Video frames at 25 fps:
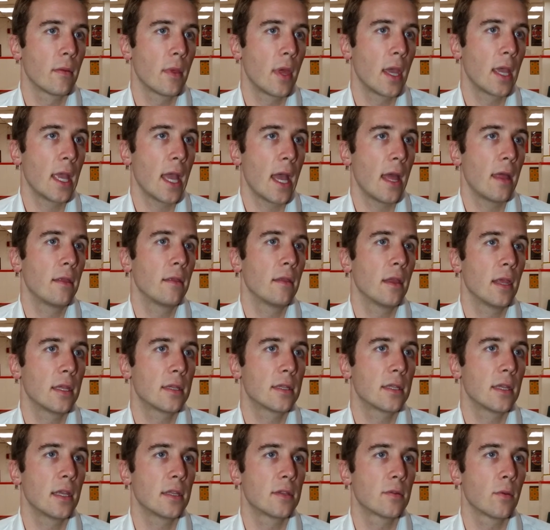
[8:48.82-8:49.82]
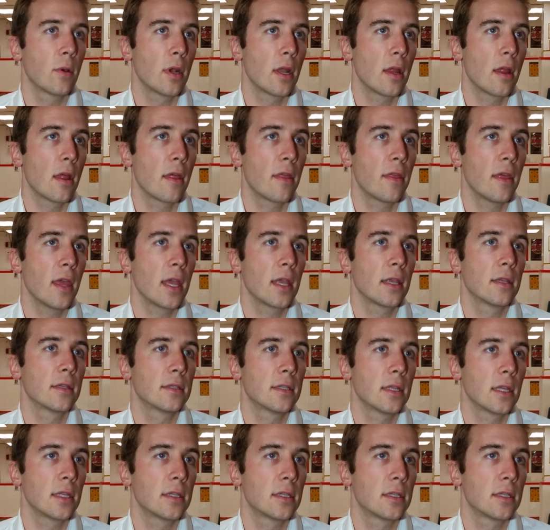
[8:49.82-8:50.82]
again, it's one of the
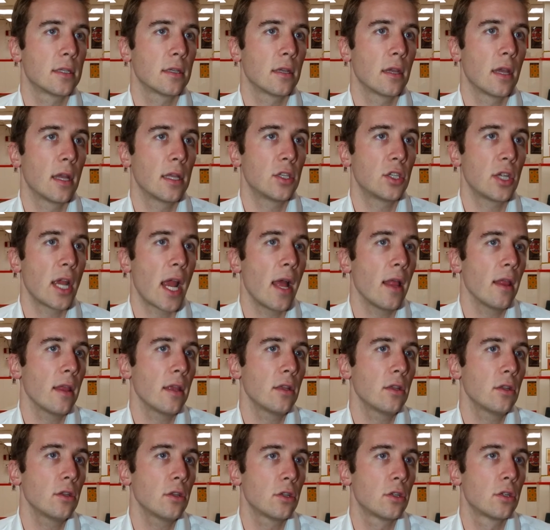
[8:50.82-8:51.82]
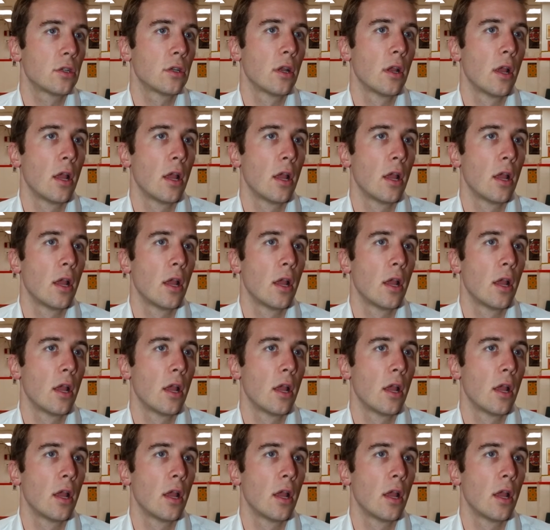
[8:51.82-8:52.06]
things that's a challenge,